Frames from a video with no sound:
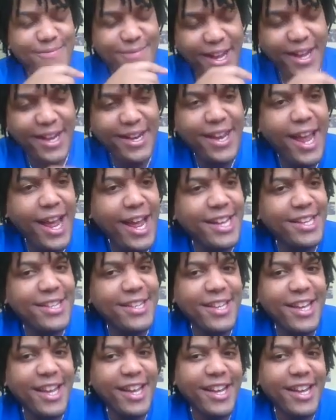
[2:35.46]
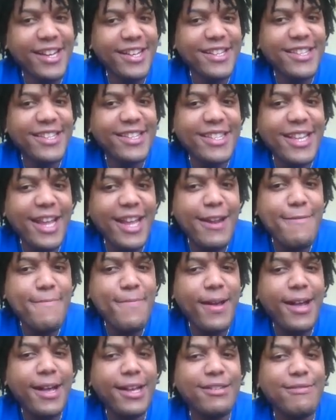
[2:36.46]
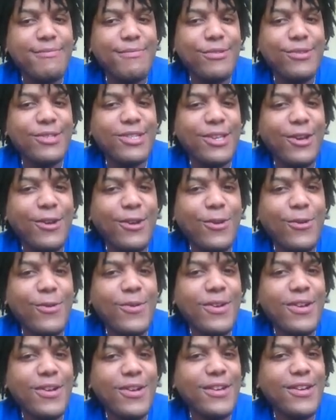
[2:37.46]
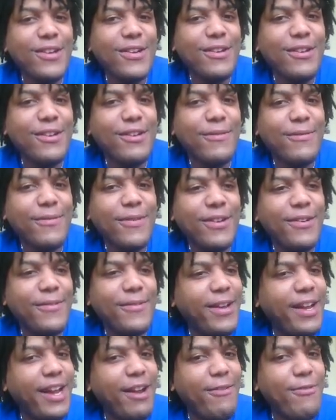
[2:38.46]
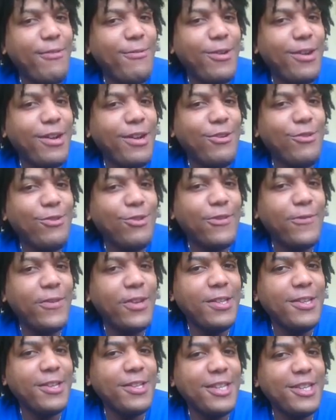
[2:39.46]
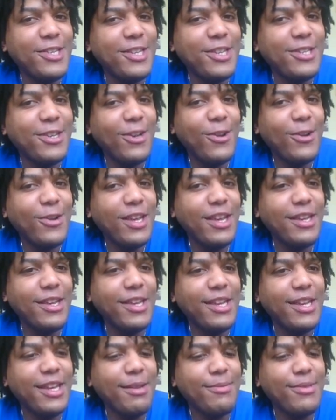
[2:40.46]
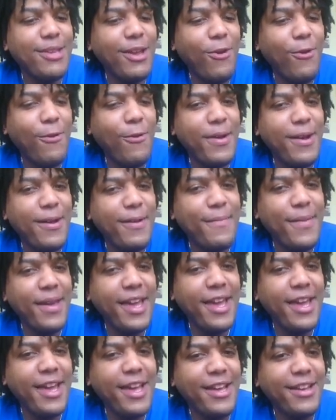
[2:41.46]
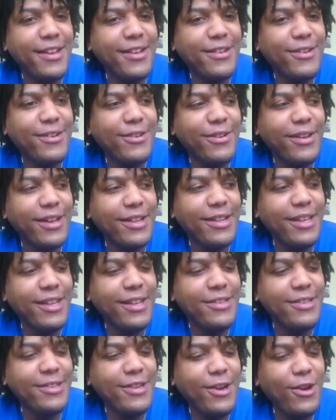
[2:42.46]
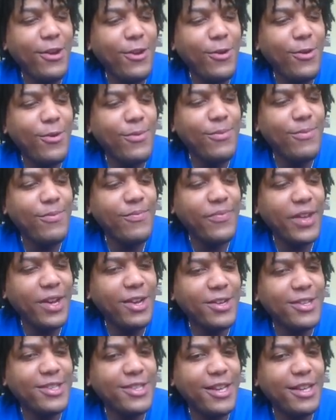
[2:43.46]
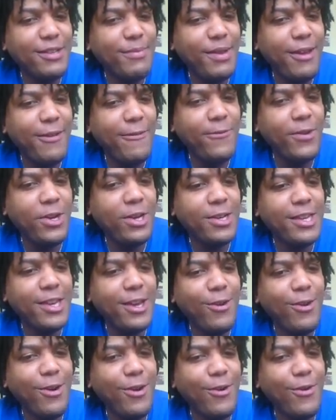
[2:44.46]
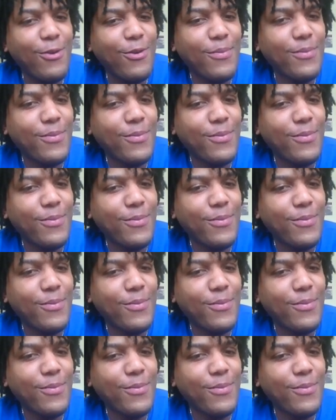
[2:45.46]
Unlikely, yeah. It's not impossible, so. But for everyone whose feelings he just hurt, keep the hope up, man. And then, you know, Unk says, man, yeah, fuck no hope.